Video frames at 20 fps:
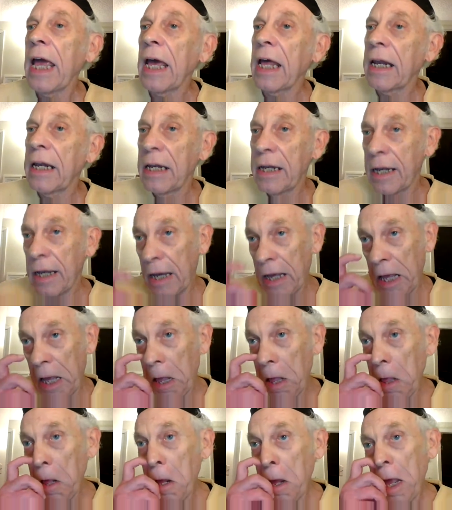And
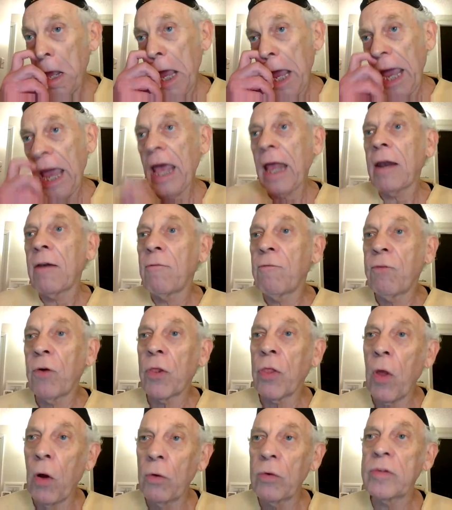uh, And
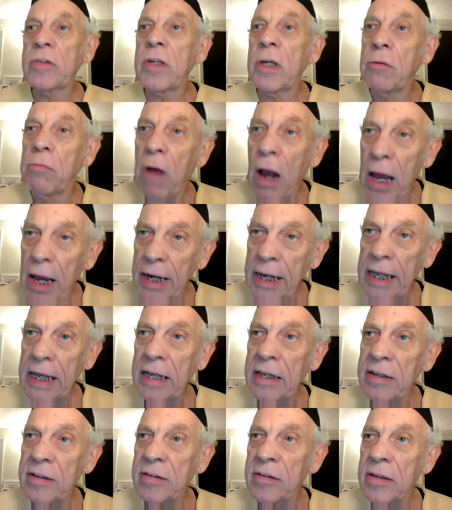for those
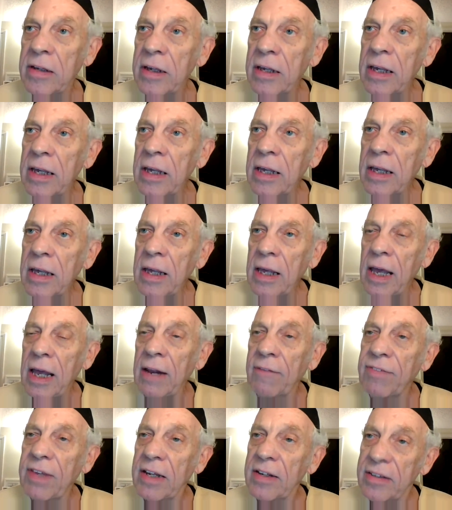Iranians,
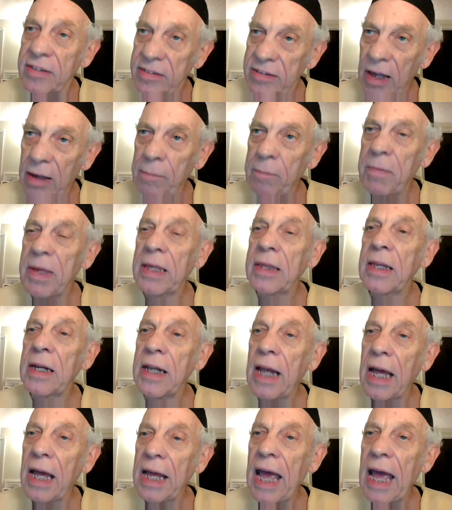if there's some in the
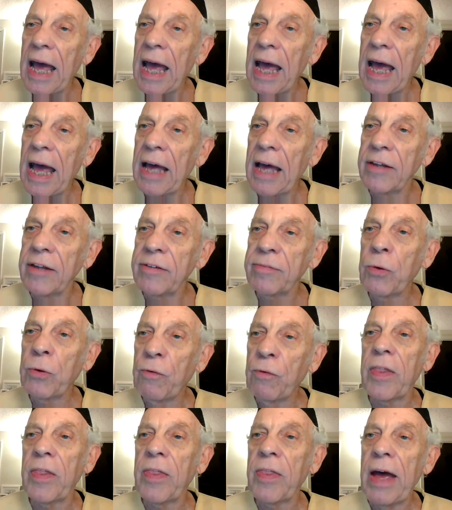diaspora who
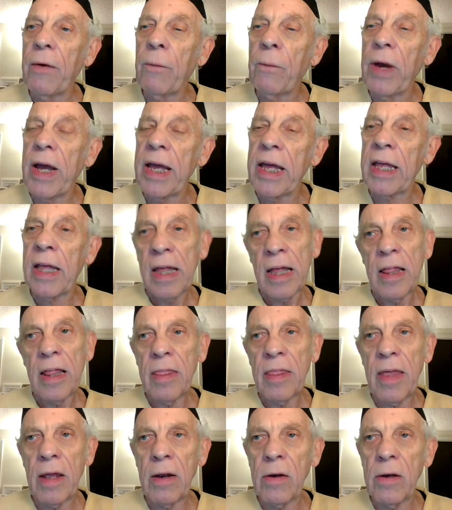feel that way,
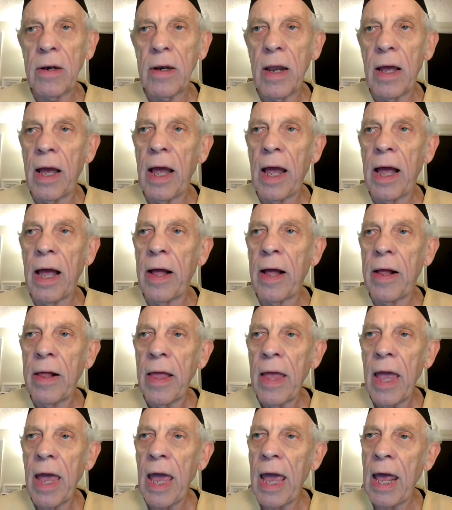then uh,
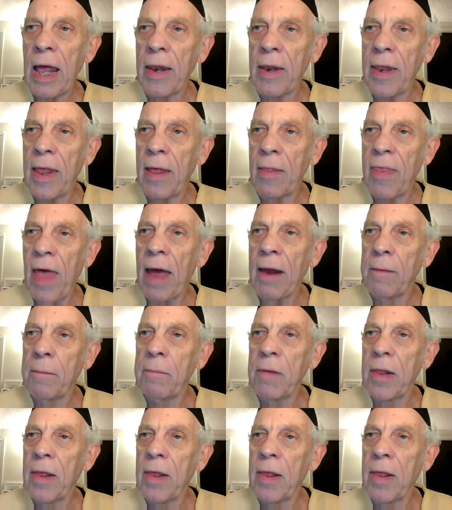and that